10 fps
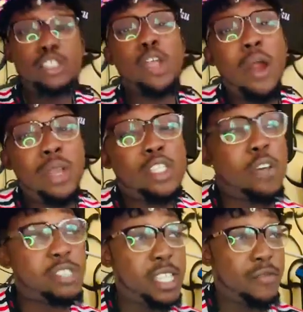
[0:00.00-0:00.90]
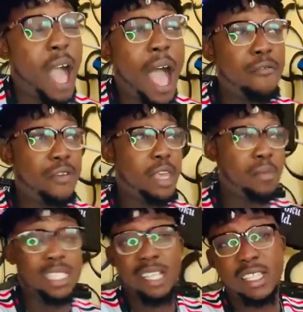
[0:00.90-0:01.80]
the stories of Steve
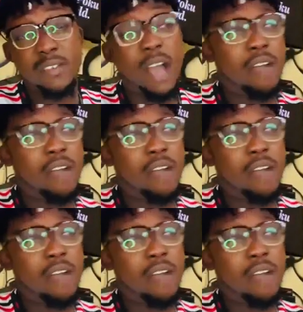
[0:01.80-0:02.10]
Harvey, Mr.